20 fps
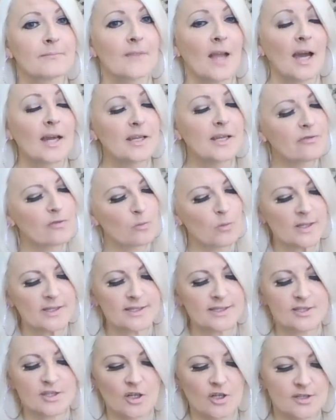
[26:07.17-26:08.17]
And even when
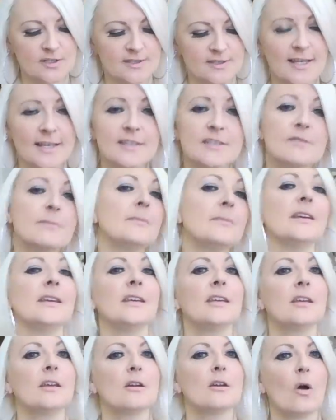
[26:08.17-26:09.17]
this got said to
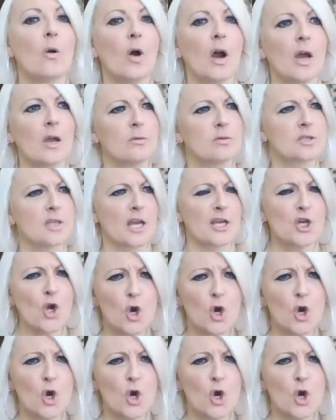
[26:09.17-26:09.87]
me, you know, I was like,